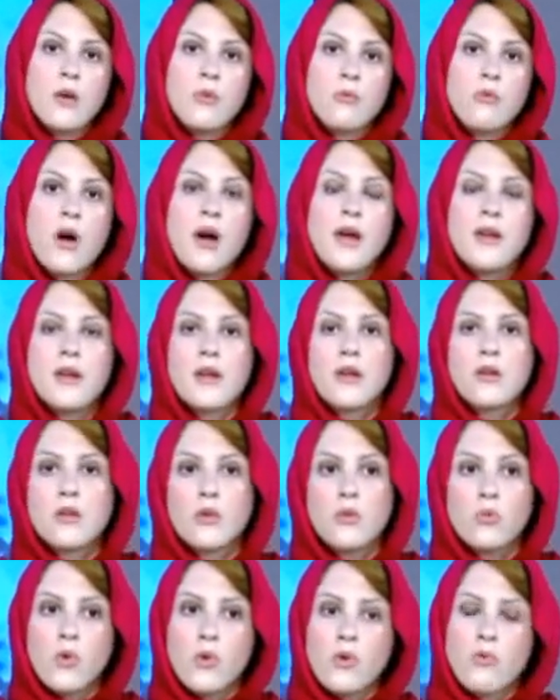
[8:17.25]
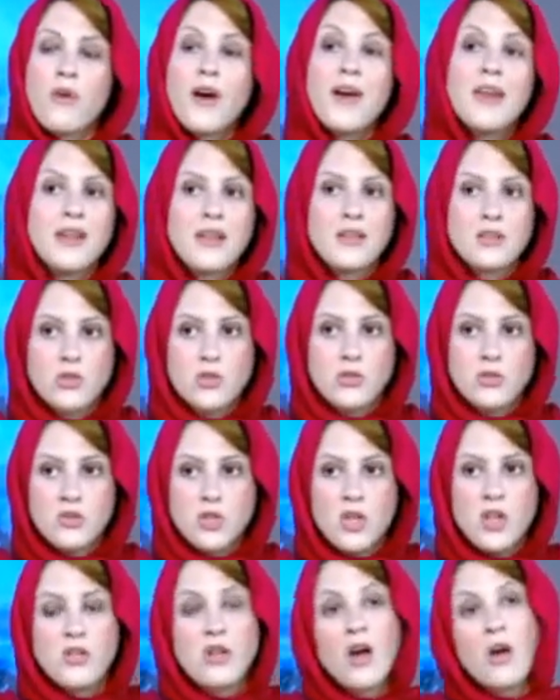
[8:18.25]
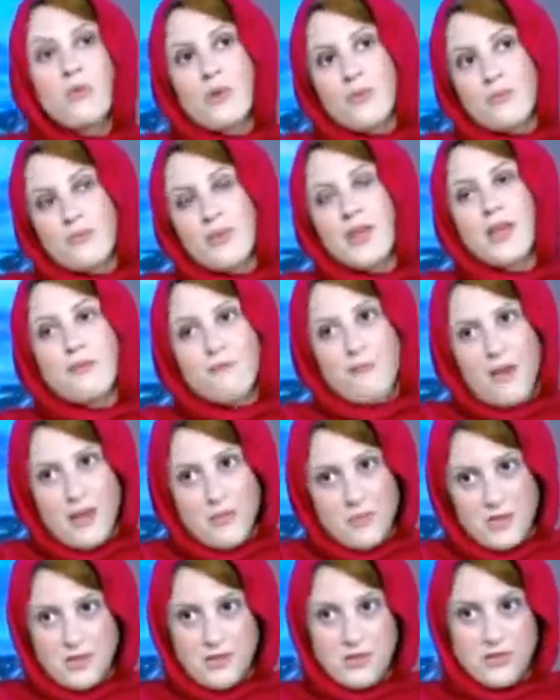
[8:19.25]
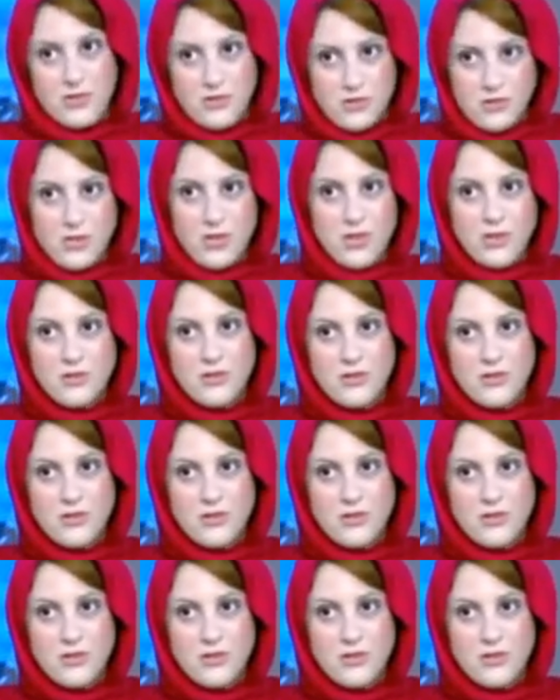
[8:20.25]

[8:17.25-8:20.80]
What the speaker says: writer where writing is concerned, not where being famous is concerned.